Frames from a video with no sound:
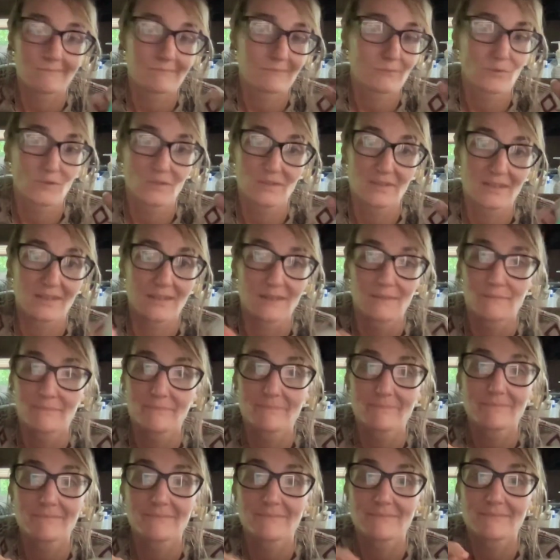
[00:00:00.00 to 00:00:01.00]
we'll see.
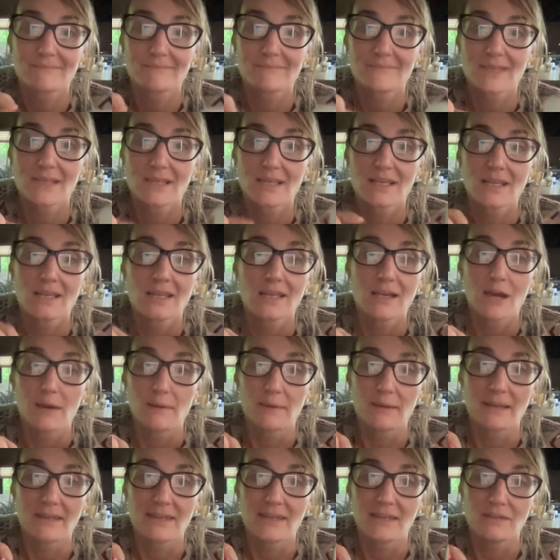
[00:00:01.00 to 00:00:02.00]
I
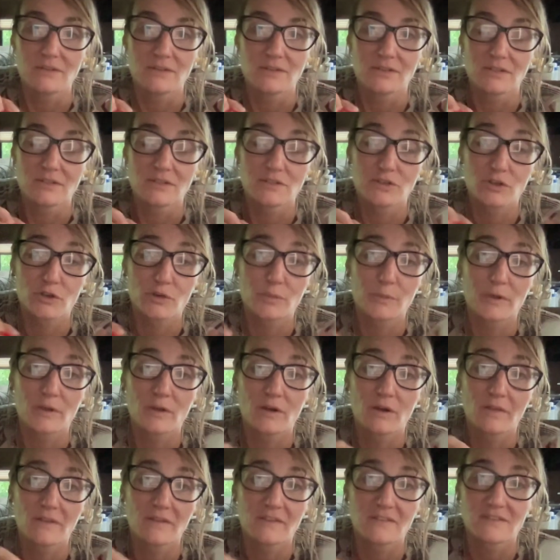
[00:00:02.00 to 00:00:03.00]
mean, again, you can interpret
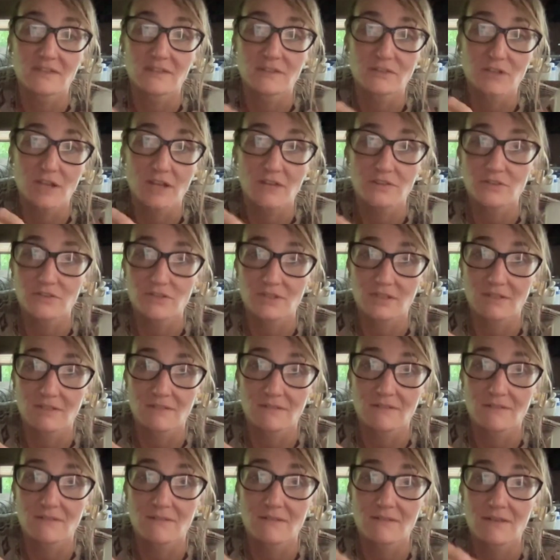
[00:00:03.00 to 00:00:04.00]
all these
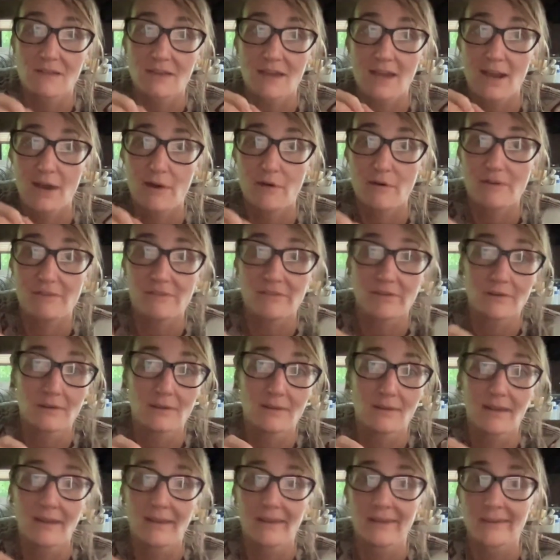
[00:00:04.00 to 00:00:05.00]
suggestions however you'd
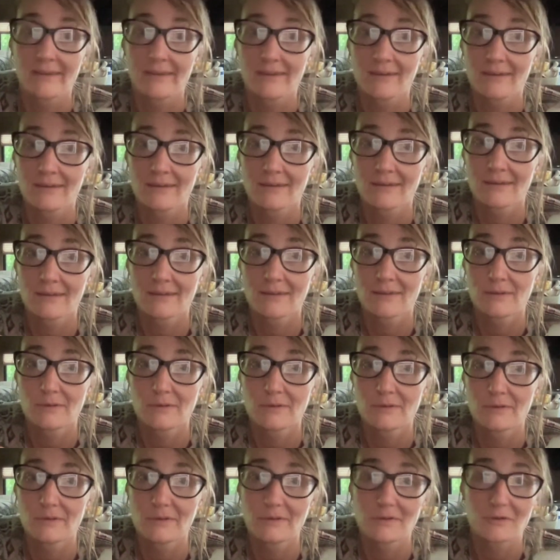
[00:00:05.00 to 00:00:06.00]
like.
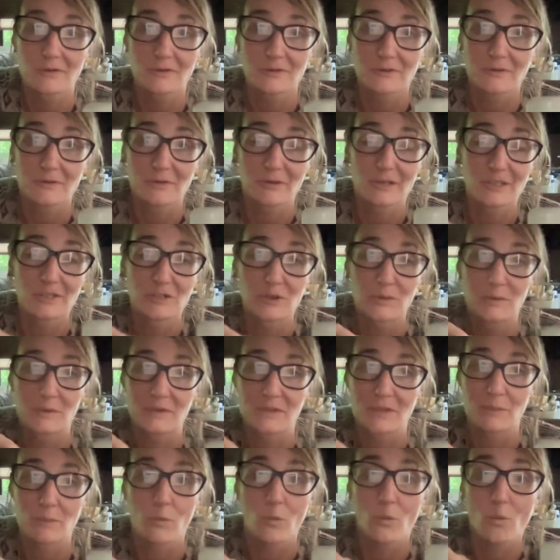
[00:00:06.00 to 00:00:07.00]
You can
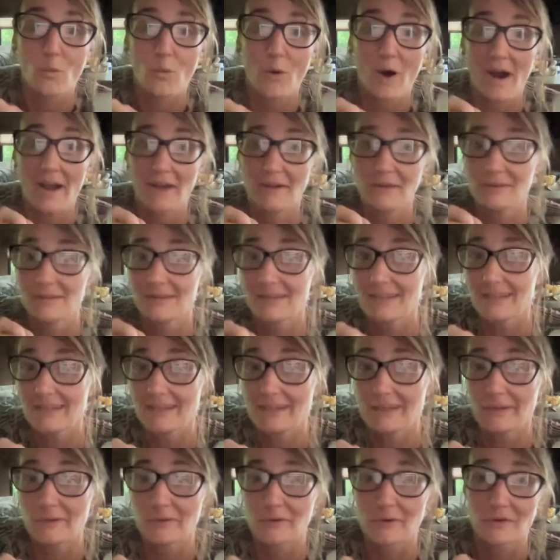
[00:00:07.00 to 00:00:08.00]
interpret them
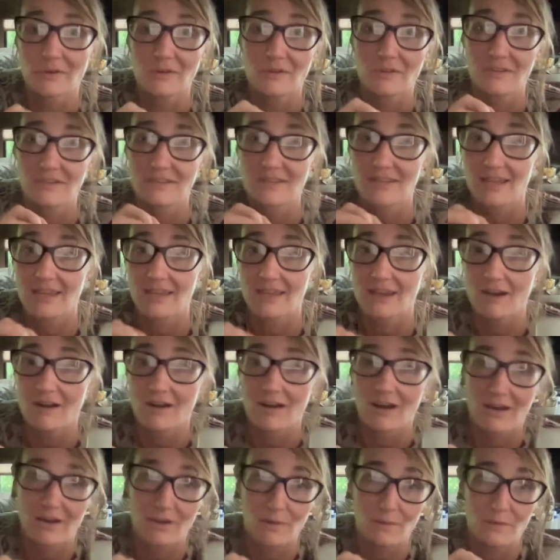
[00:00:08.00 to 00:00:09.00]
wildly, or you could take out
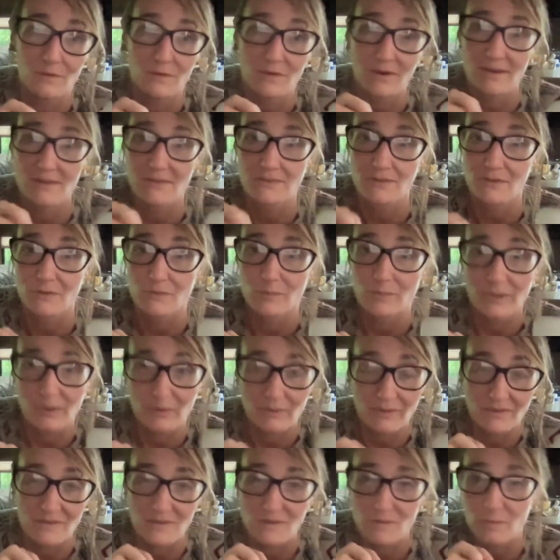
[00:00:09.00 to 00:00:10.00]
Occam's razor and be
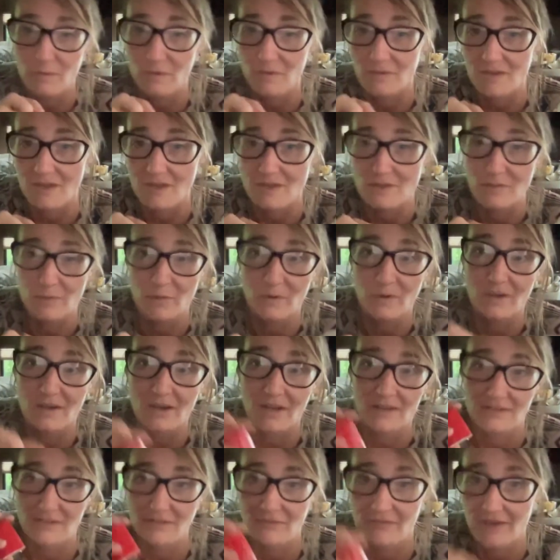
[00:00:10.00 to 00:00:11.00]
reasonable and sensible,
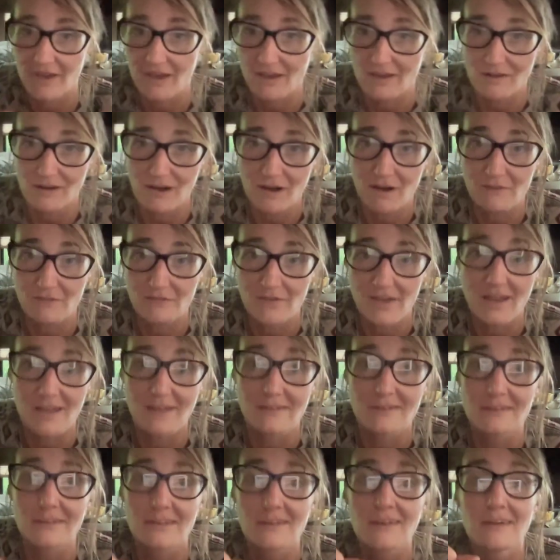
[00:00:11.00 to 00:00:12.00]
cut the fat off,
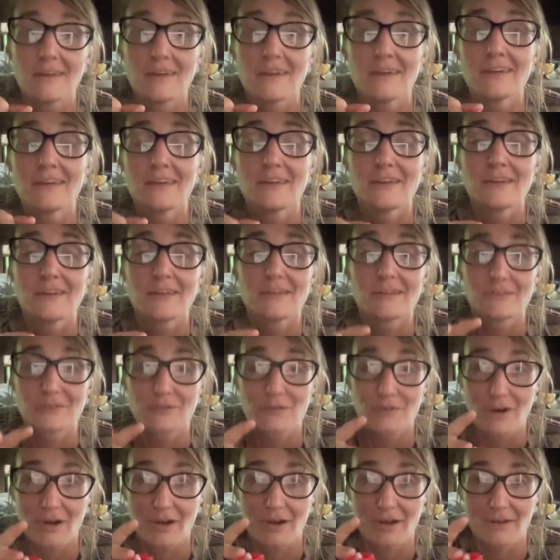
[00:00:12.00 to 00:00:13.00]
and
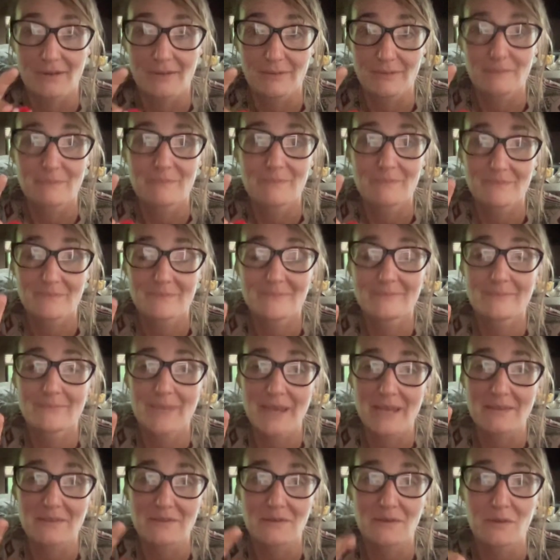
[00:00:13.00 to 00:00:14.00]
try to
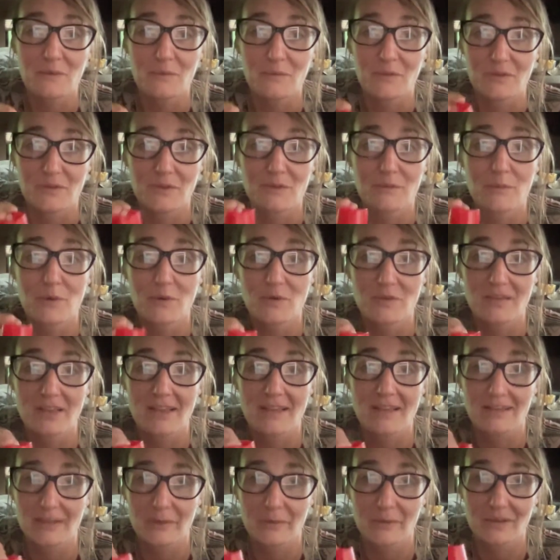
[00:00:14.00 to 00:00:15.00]
base it on with the most
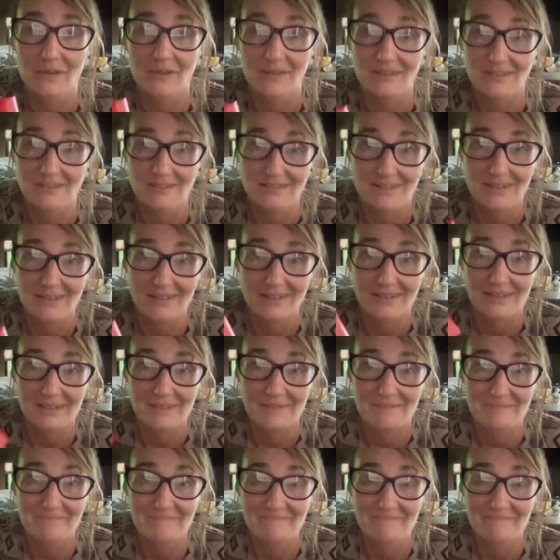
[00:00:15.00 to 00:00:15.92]
likely realistic